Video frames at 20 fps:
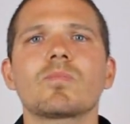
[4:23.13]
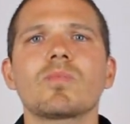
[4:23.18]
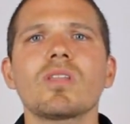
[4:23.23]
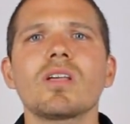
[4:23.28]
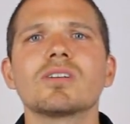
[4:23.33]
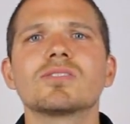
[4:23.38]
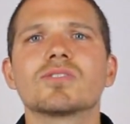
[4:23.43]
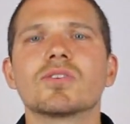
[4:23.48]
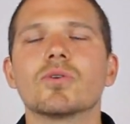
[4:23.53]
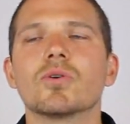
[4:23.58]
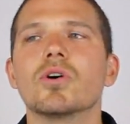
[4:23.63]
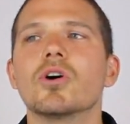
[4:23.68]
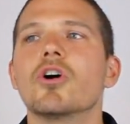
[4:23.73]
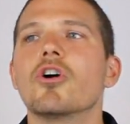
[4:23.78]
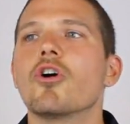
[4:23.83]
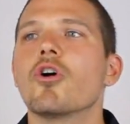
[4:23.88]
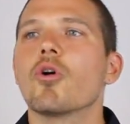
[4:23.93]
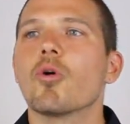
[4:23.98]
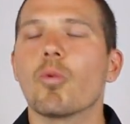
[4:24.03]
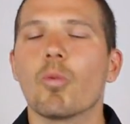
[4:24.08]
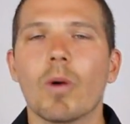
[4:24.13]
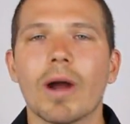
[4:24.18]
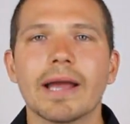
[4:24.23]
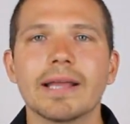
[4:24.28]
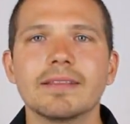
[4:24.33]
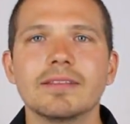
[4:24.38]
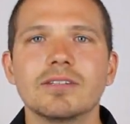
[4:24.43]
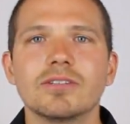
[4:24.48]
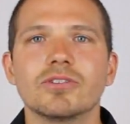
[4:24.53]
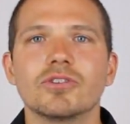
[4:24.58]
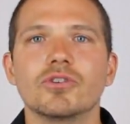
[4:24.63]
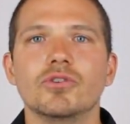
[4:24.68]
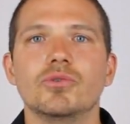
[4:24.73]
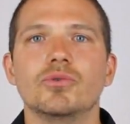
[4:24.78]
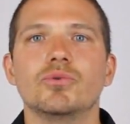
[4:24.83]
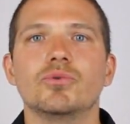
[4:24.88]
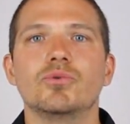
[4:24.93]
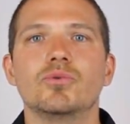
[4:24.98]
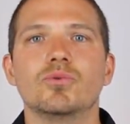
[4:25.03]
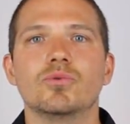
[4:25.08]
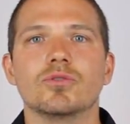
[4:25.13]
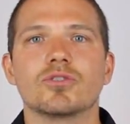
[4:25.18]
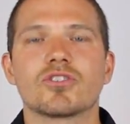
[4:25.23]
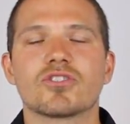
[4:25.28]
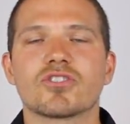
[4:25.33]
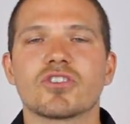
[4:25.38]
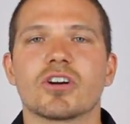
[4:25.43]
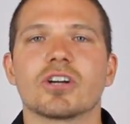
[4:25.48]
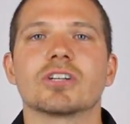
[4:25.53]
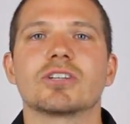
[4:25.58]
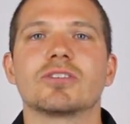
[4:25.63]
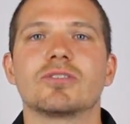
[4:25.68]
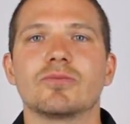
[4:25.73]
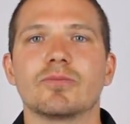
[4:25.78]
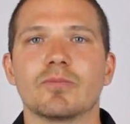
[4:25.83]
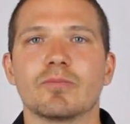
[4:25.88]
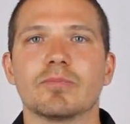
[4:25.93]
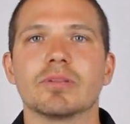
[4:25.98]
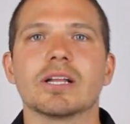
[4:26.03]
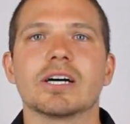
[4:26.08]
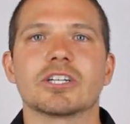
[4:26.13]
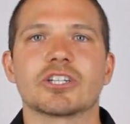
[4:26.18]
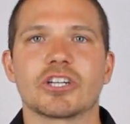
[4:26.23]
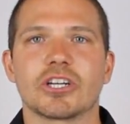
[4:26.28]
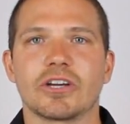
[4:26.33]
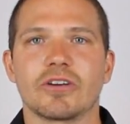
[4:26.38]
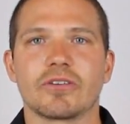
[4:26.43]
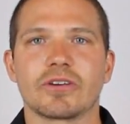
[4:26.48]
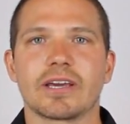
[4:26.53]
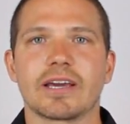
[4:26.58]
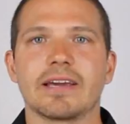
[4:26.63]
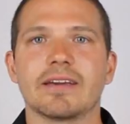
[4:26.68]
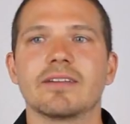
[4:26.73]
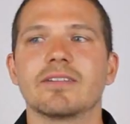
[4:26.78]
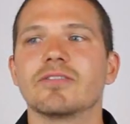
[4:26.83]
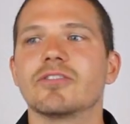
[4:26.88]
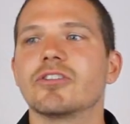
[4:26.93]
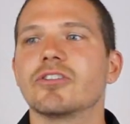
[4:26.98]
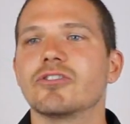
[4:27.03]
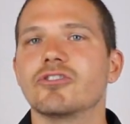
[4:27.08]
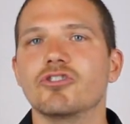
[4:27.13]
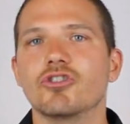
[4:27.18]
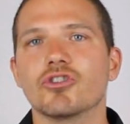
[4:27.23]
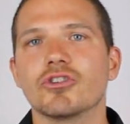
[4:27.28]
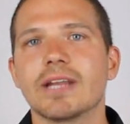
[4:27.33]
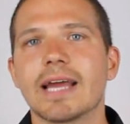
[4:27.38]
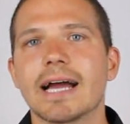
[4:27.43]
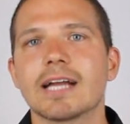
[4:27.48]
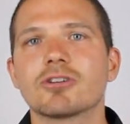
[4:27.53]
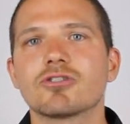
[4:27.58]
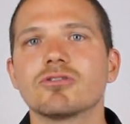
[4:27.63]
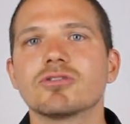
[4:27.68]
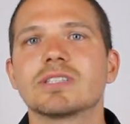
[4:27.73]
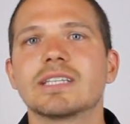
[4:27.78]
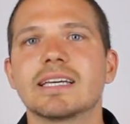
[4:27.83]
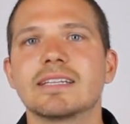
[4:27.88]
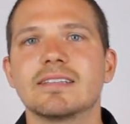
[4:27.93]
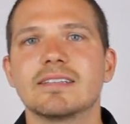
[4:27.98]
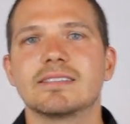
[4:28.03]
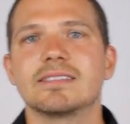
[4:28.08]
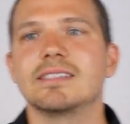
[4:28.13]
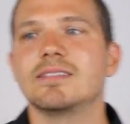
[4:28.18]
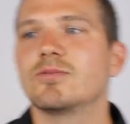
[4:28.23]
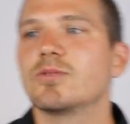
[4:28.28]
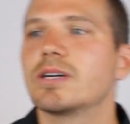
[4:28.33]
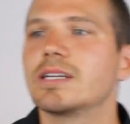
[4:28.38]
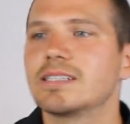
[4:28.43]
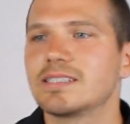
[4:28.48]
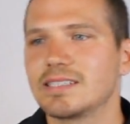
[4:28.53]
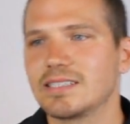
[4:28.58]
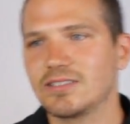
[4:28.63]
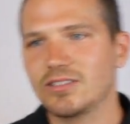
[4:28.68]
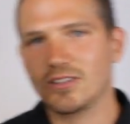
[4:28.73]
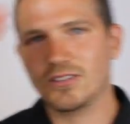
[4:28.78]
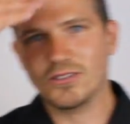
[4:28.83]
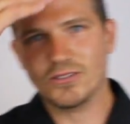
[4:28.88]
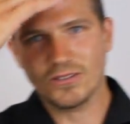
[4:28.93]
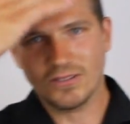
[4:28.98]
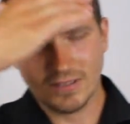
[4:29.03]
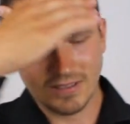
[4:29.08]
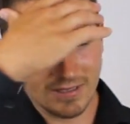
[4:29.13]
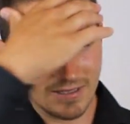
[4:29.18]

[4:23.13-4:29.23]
So when you start blushing, okay, your natural tendency, what is it to do?